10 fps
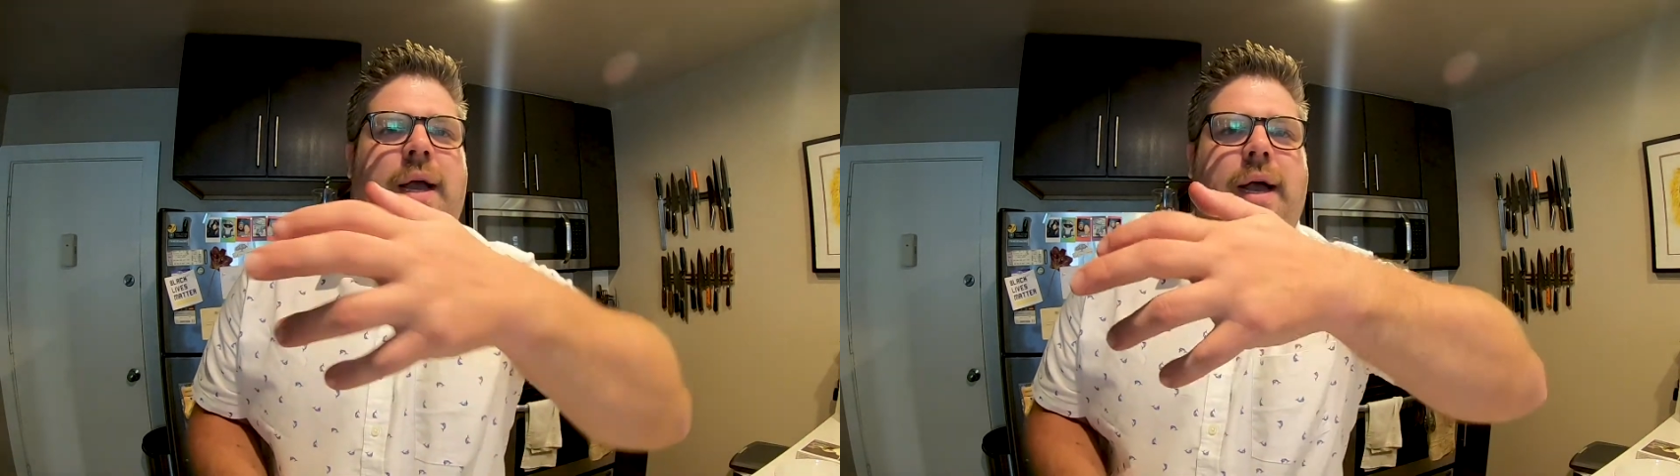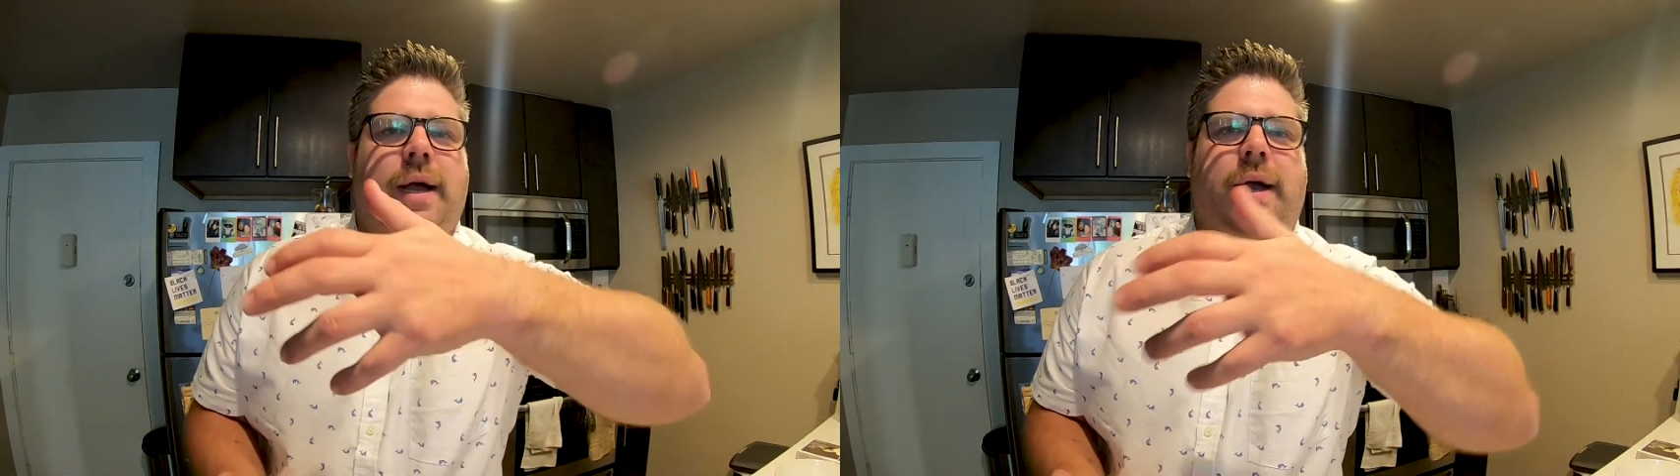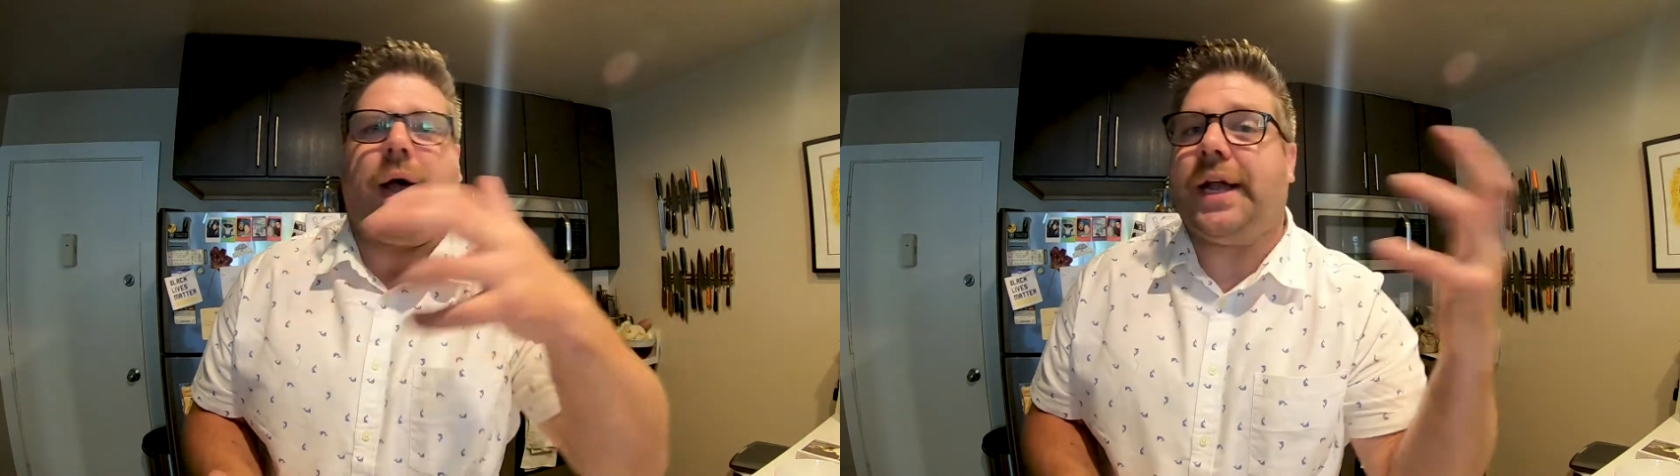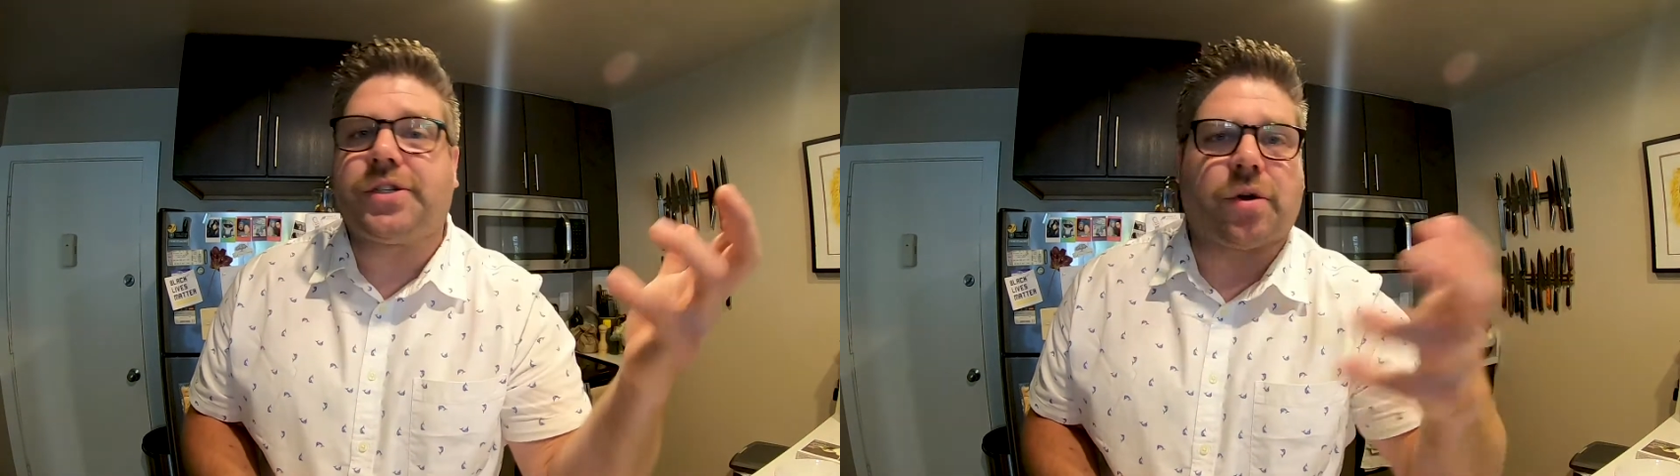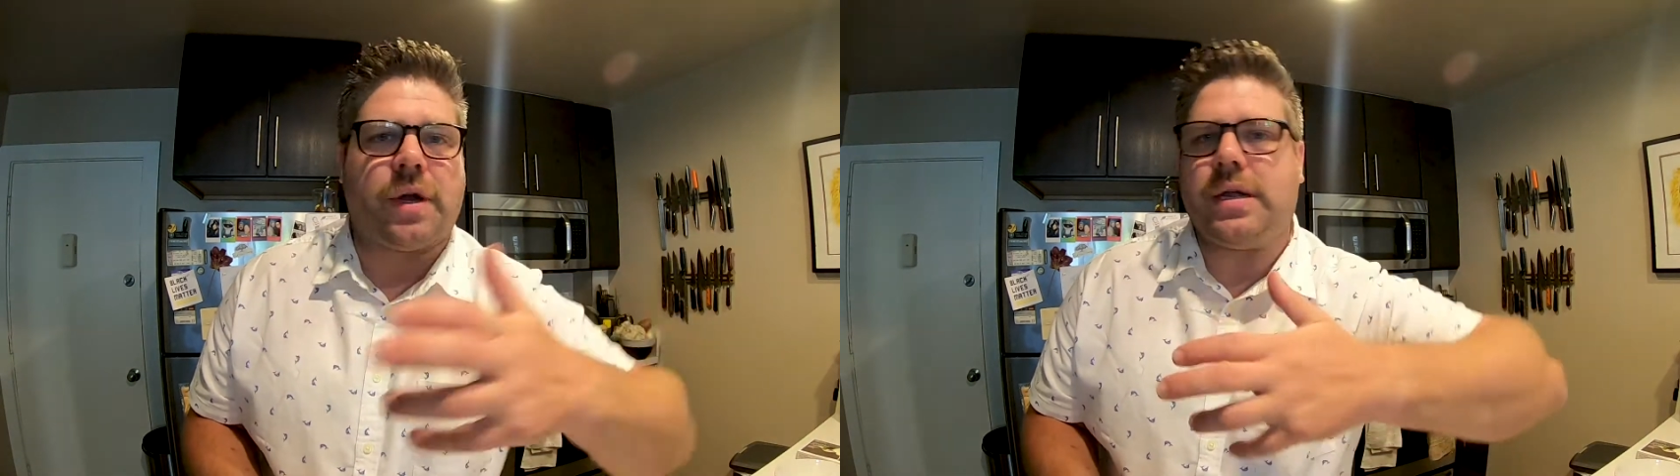ice
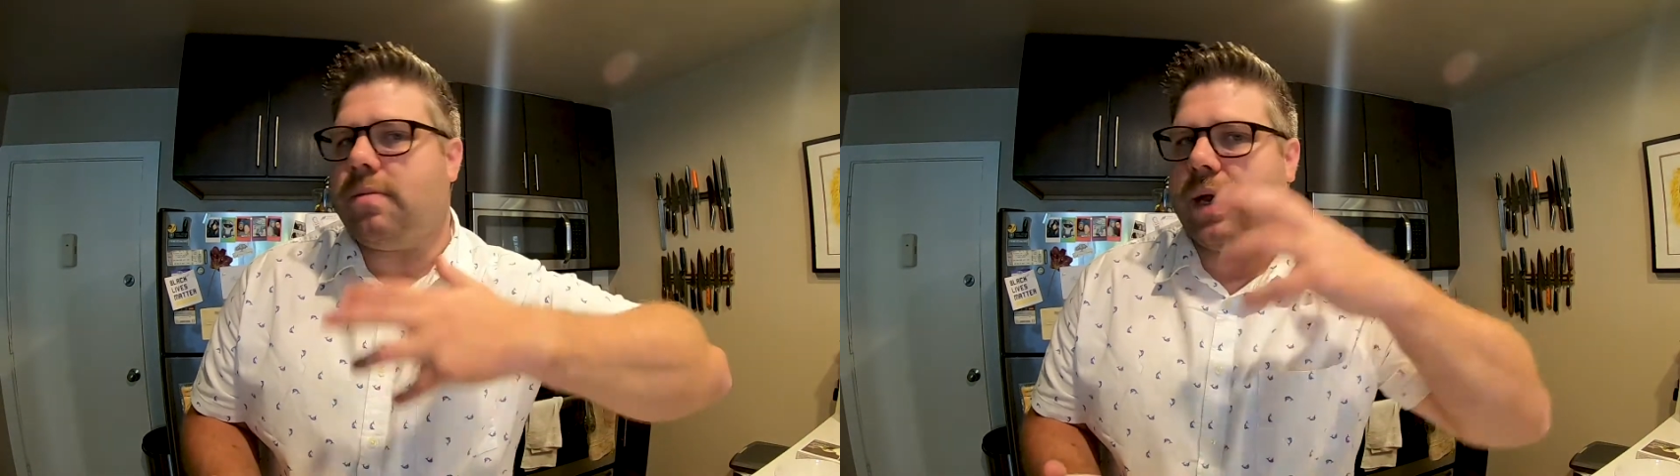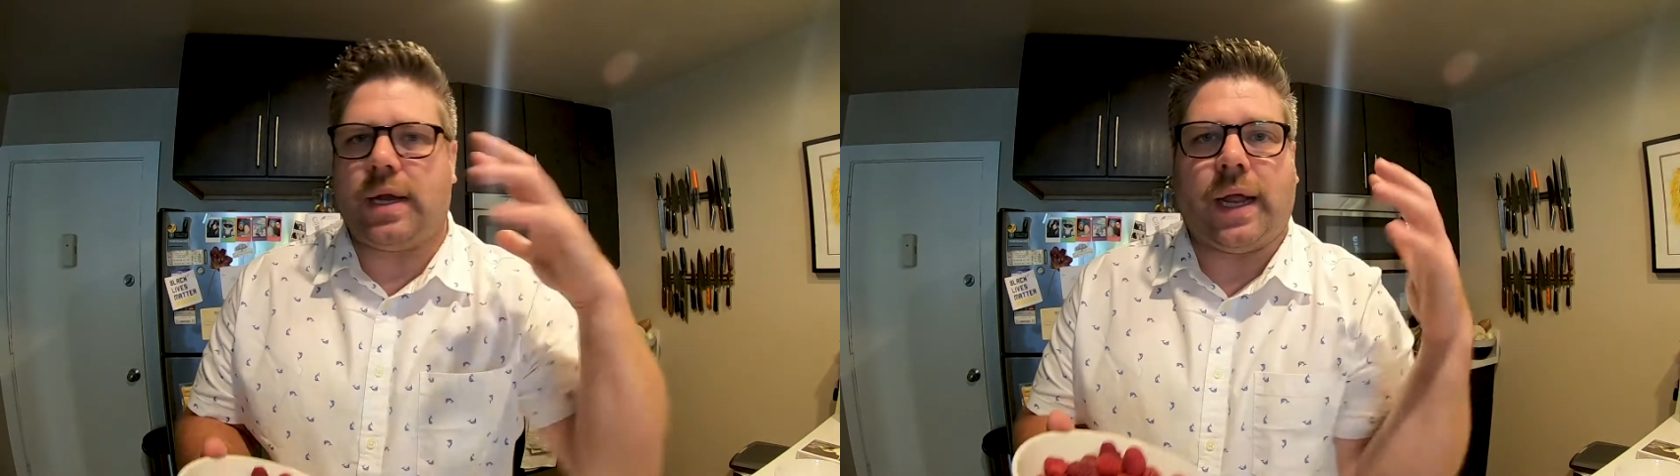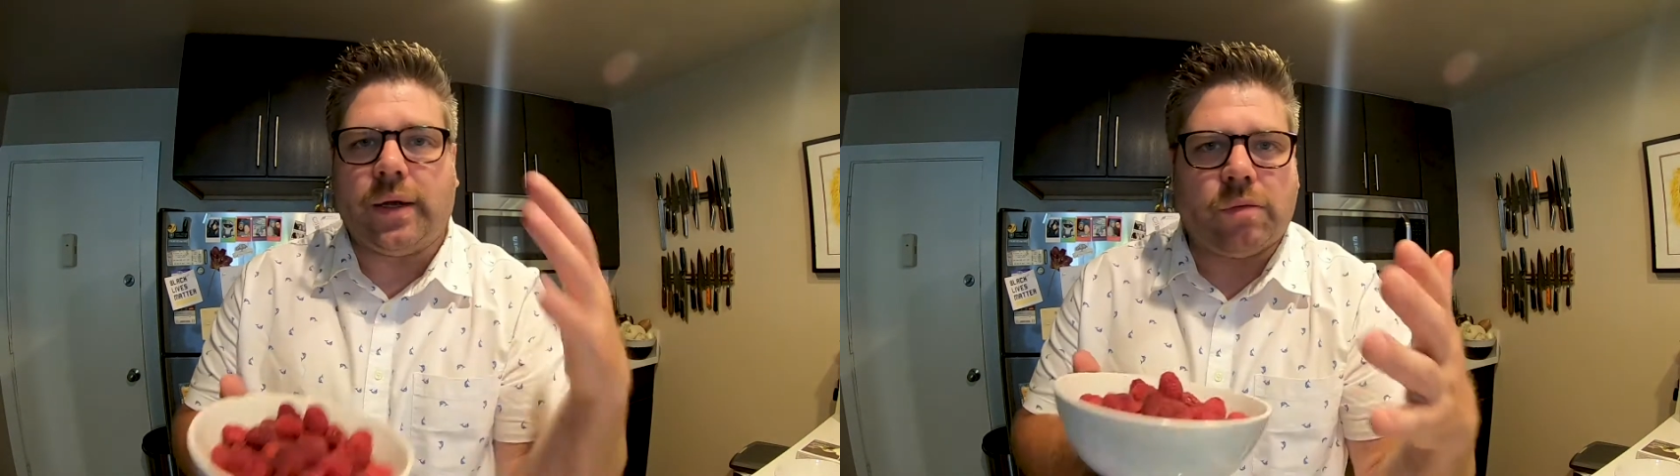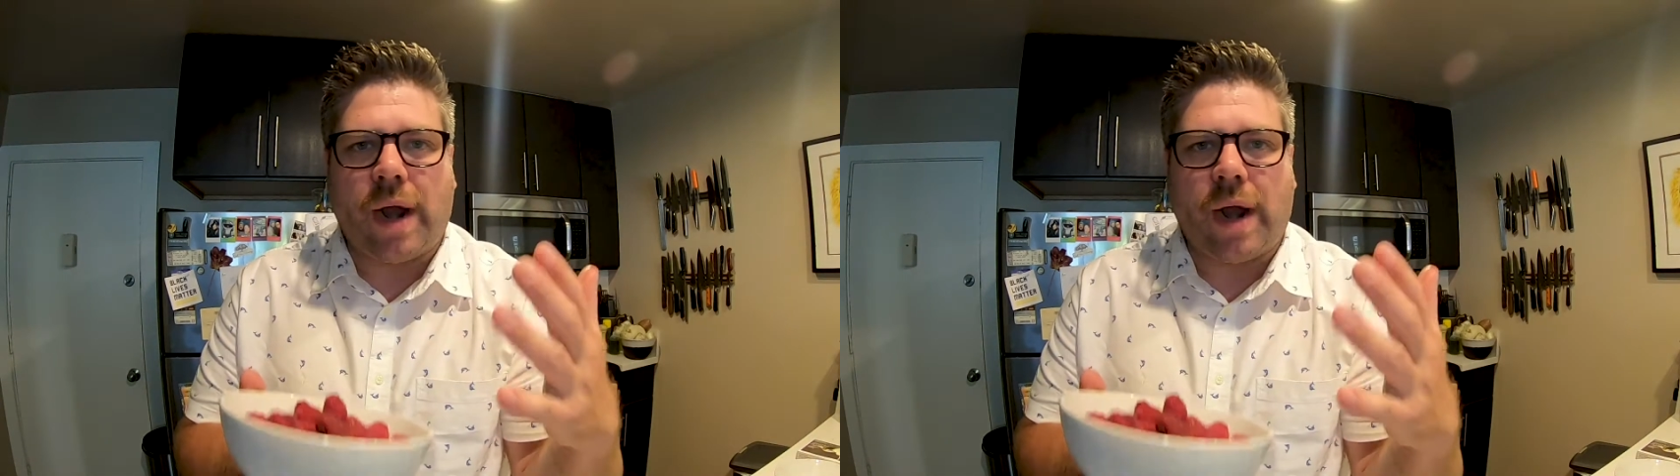cream and